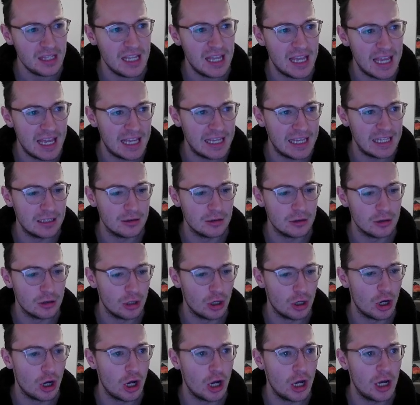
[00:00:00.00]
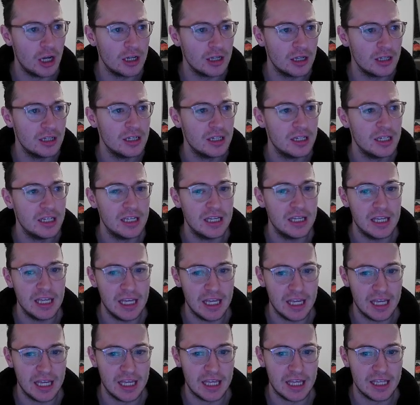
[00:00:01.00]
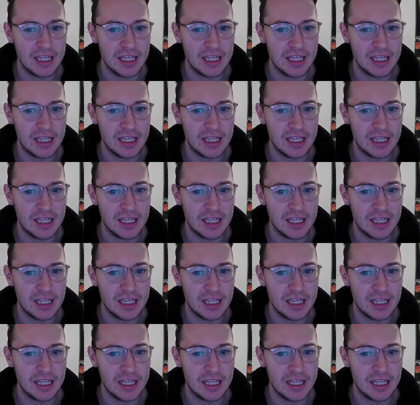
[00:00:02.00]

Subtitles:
a Law, a